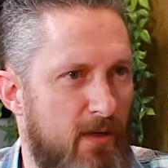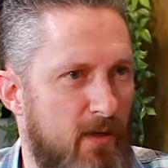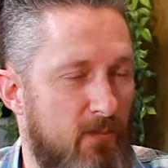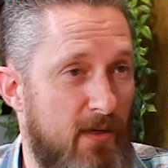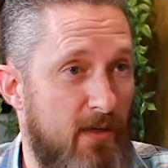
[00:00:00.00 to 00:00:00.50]
And
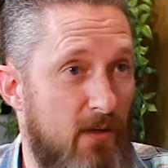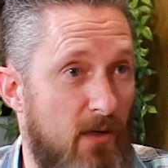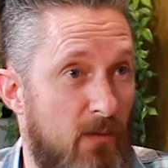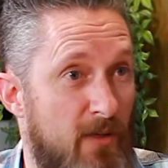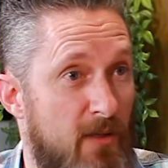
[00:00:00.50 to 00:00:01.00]
I'm like, uh,
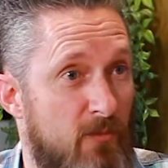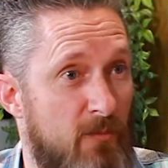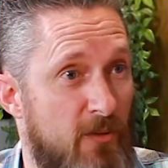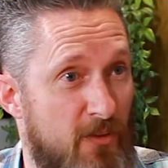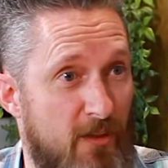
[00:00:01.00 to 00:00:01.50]
how many of them
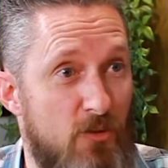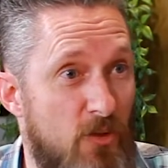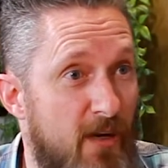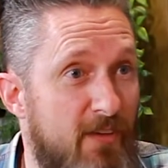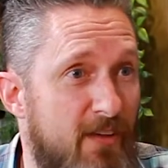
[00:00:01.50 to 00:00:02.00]
do you think are
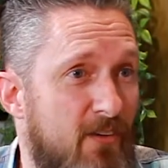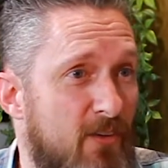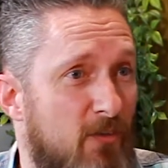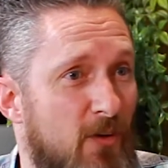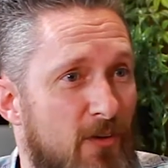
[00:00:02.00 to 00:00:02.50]
driving down
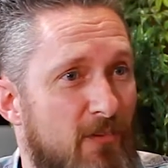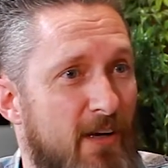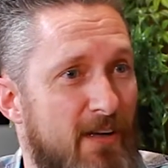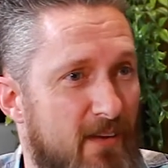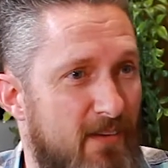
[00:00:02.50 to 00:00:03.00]
the road
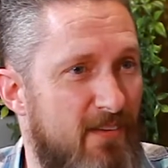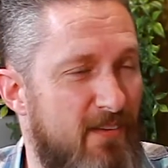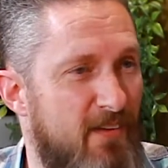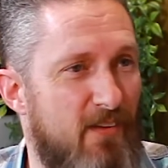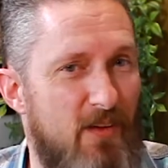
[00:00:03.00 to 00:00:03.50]
right now?
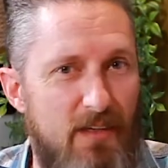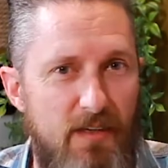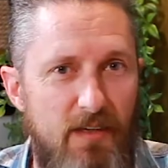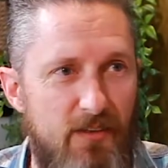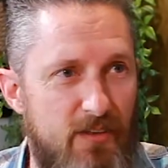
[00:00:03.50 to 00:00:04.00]
Yeah.
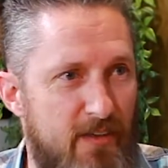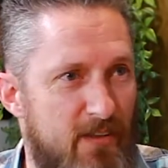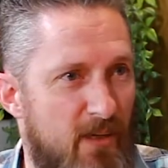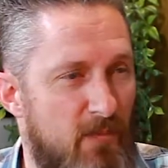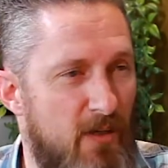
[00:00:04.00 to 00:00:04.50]
yeah. Take
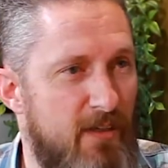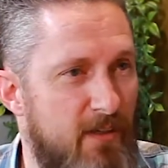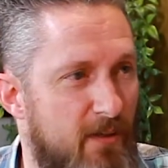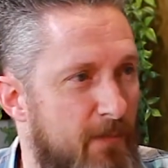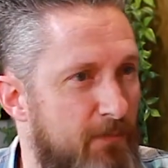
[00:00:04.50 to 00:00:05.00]
that
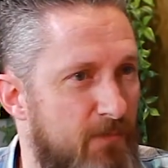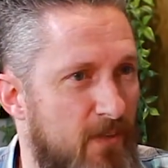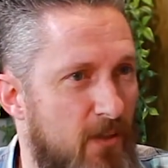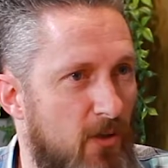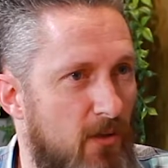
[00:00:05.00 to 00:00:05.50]
money
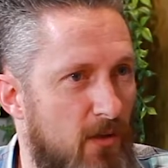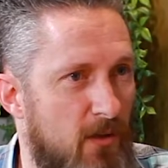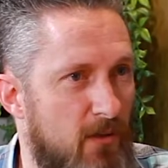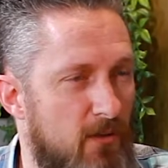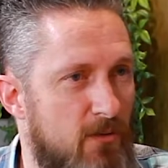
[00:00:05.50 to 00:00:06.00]

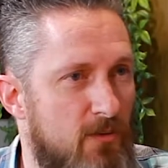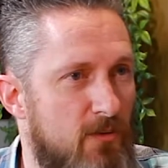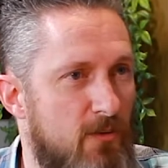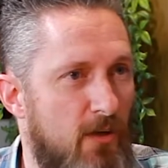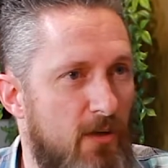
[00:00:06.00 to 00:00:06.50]
and
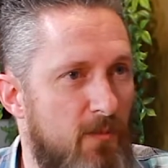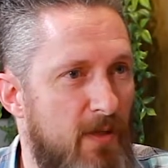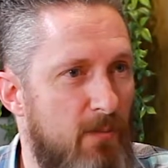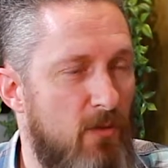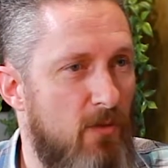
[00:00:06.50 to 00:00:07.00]
target
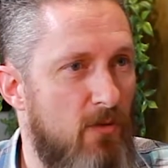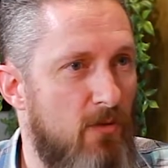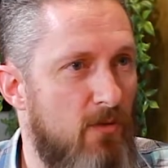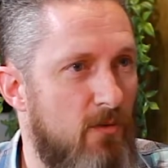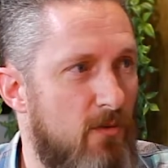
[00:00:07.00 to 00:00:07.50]
people
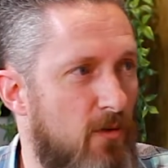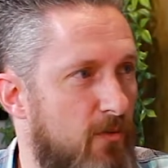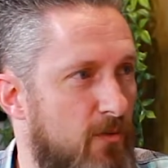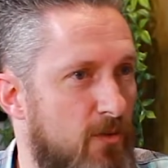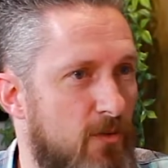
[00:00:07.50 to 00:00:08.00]
of
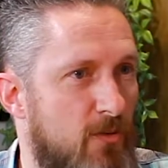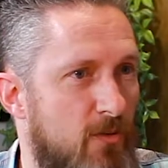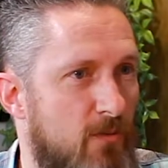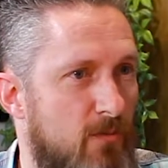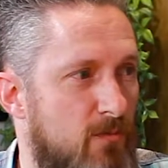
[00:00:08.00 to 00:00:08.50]
a
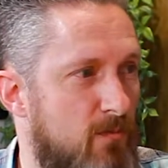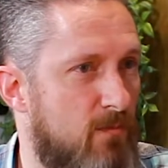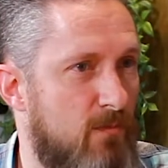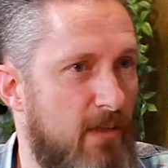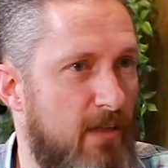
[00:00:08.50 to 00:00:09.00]
certain
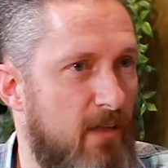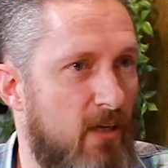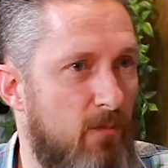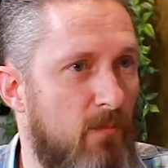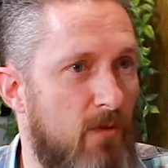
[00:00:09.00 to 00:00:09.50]

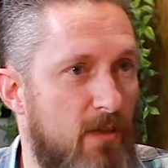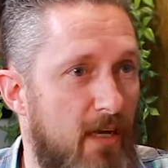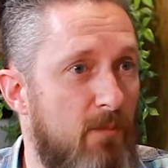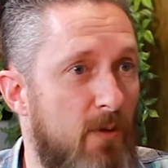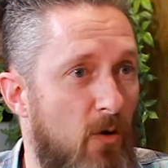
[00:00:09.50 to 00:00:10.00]
income
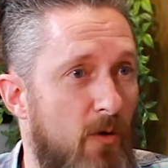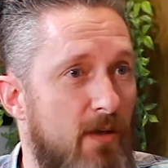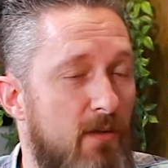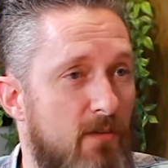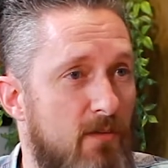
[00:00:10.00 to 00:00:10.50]
at yeah.
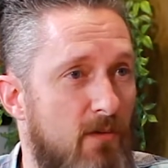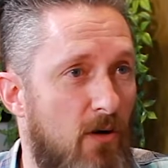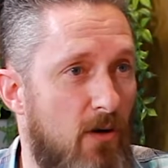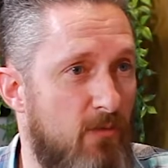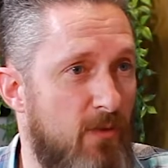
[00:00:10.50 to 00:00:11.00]
Boeing
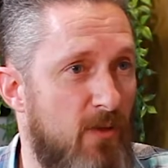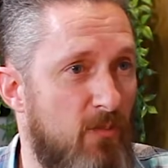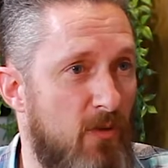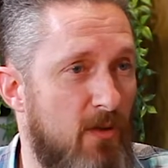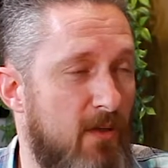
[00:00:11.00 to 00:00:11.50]
on
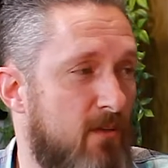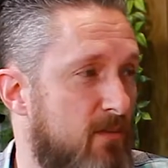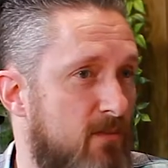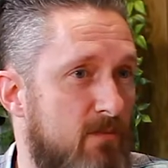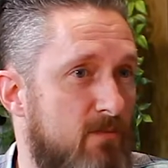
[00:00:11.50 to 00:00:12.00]
Facebook
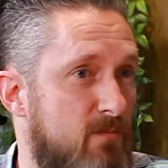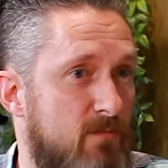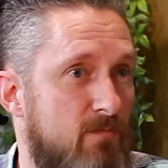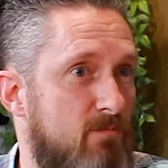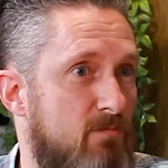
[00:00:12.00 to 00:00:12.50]
and
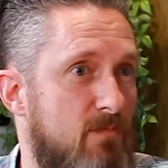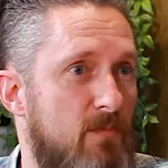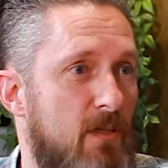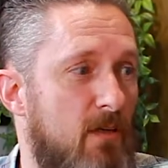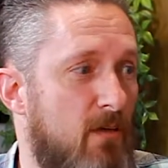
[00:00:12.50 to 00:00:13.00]
yeah.
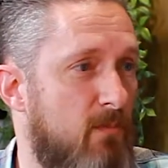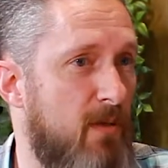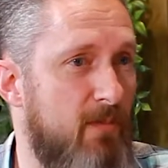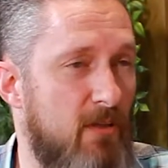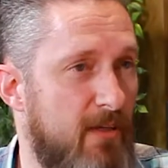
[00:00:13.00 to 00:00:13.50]
Uh,
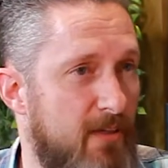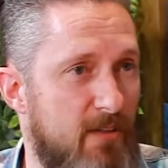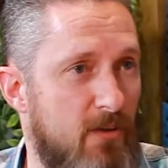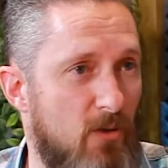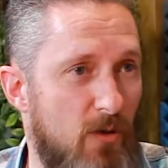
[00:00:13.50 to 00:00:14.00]
maybe
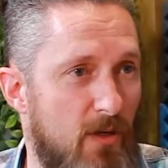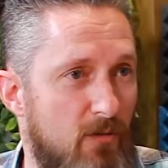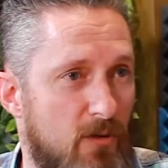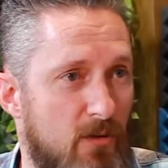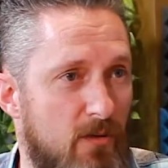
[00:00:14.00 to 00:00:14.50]
LinkedIn or
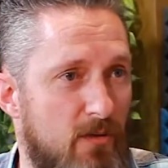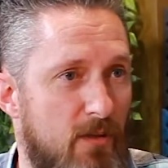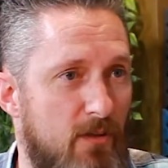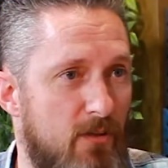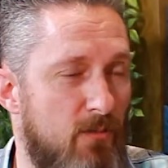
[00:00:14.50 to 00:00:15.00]
whatever, and,
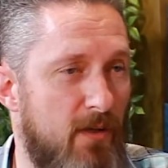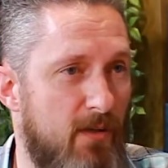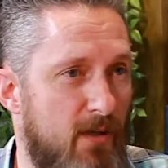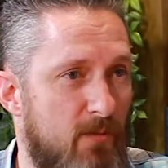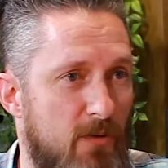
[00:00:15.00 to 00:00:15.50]
and you yeah. might
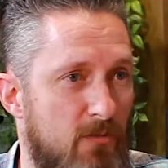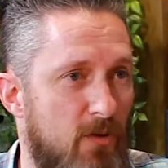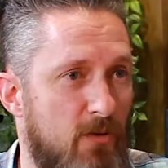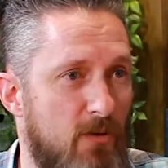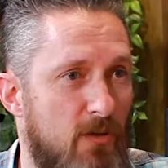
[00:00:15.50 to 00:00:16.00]
get a bit
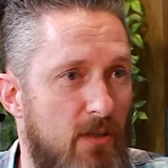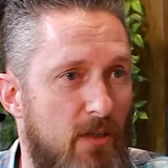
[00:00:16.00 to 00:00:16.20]
farther.